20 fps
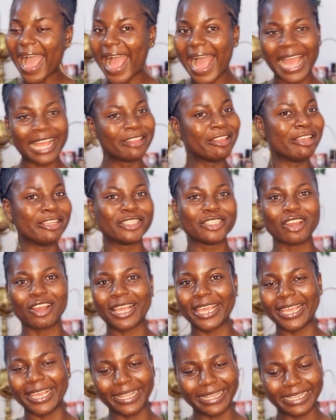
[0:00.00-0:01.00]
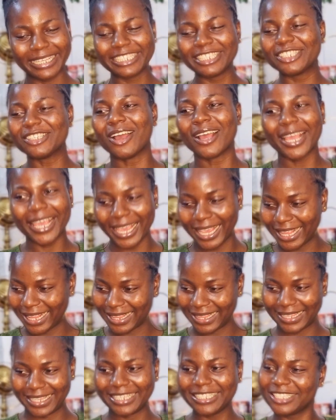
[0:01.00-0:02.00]
I know it's shocking, it's
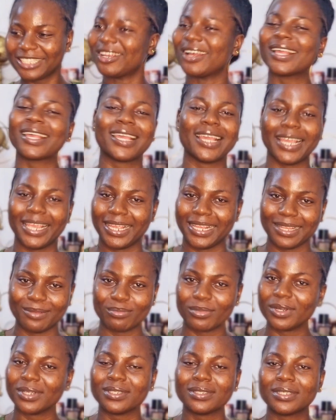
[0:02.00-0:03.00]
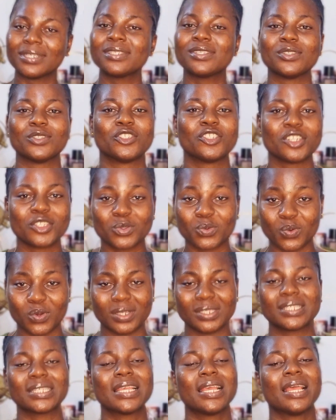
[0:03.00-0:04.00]
shocking, it's shocking, but this is just
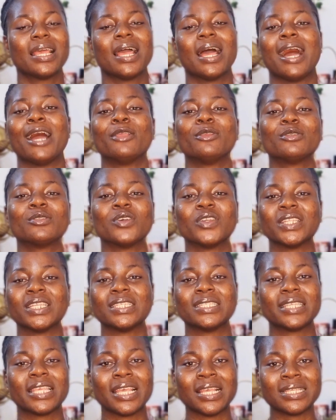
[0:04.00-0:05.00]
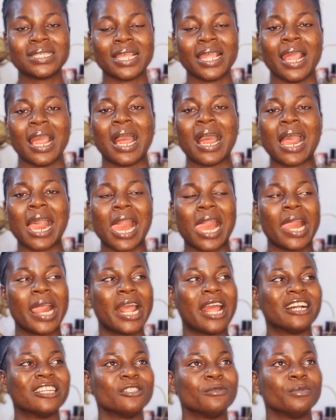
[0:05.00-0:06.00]
what I use on this girl's hair, and her
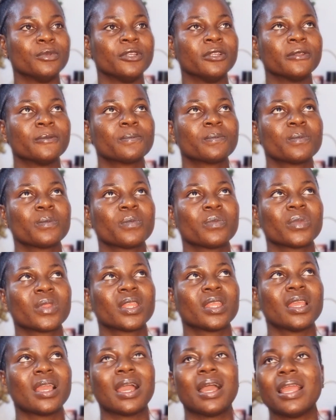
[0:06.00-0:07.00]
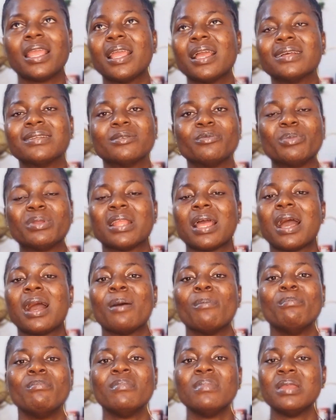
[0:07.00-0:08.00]
hair has been, her hair has been
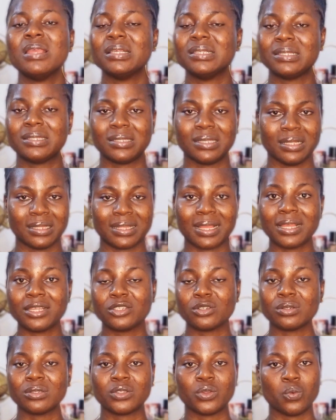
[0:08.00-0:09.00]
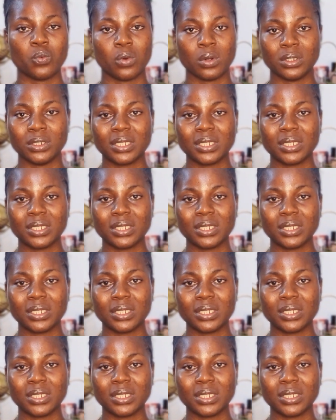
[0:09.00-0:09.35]
amazing. That is just the word.